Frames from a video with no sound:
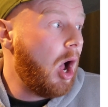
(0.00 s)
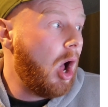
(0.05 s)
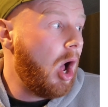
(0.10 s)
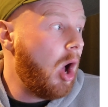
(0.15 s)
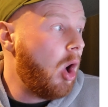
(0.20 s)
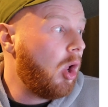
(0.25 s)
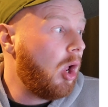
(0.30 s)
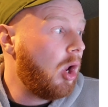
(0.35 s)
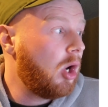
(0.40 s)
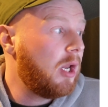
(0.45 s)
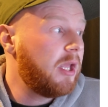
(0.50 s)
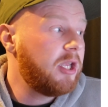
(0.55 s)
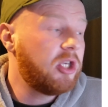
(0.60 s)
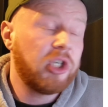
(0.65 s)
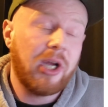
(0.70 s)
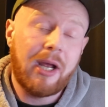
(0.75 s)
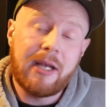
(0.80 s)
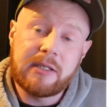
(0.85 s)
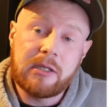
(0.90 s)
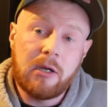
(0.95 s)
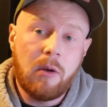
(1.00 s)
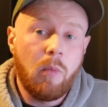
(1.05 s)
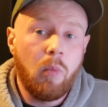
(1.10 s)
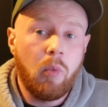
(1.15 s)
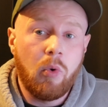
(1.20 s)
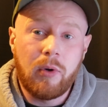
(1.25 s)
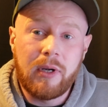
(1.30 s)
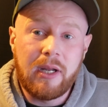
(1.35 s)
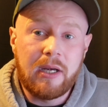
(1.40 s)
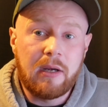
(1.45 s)
Ollie Chesham
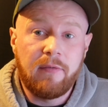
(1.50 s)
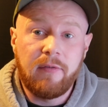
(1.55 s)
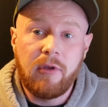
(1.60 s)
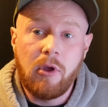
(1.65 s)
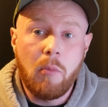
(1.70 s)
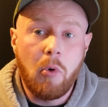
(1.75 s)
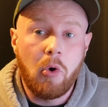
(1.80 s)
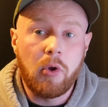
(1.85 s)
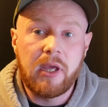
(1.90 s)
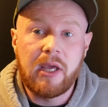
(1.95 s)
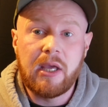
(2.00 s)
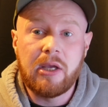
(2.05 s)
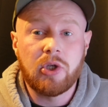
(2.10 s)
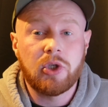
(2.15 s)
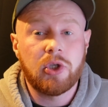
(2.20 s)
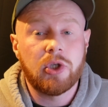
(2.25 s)
will need a few more years